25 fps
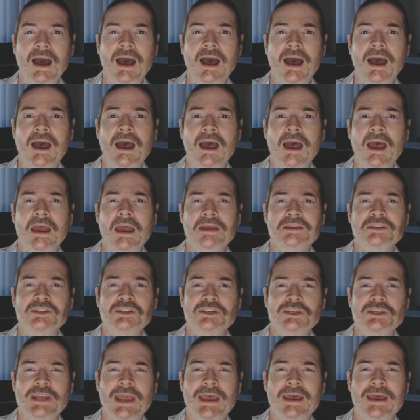God
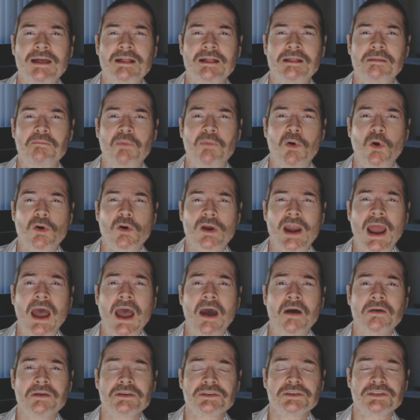shall pour
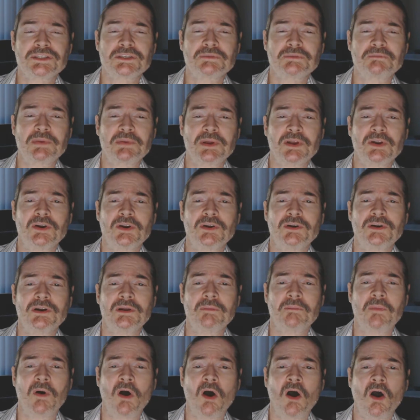out his spirit
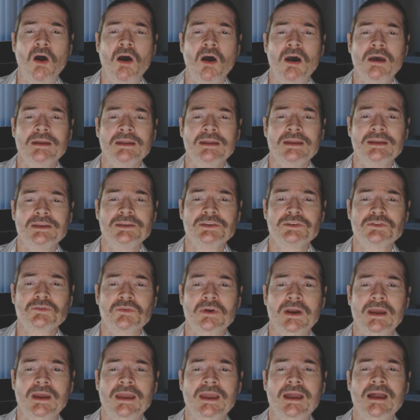upon
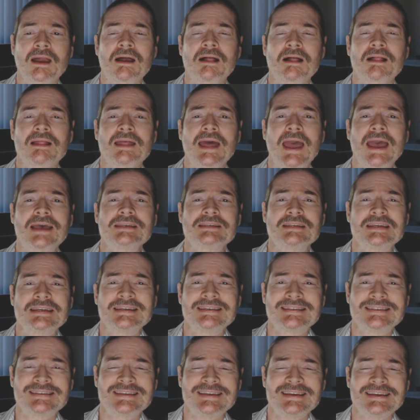Israel as he
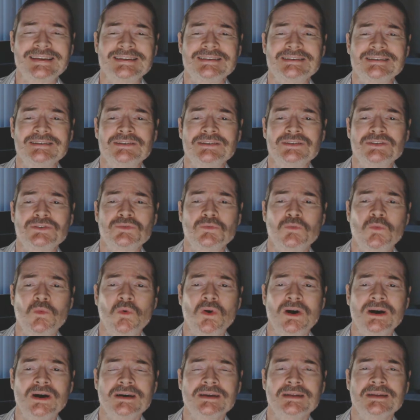sends
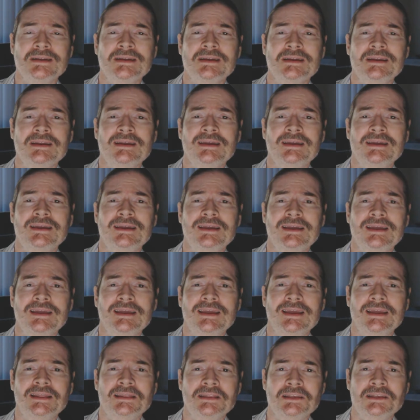one
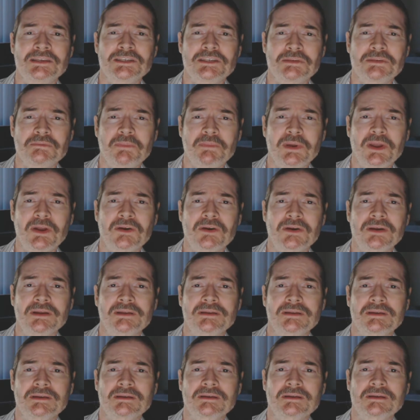in the
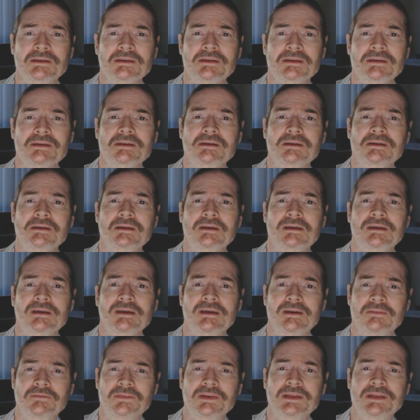spirit
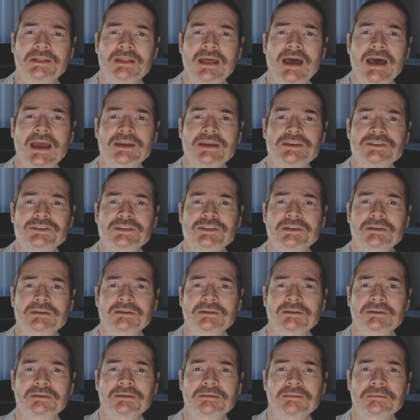of Elijah.
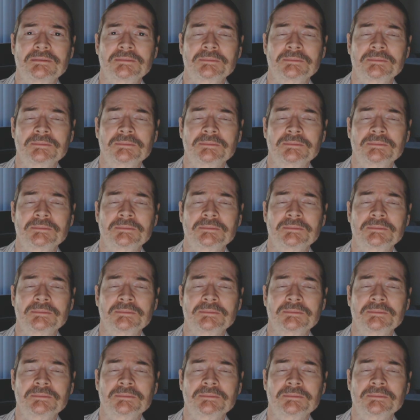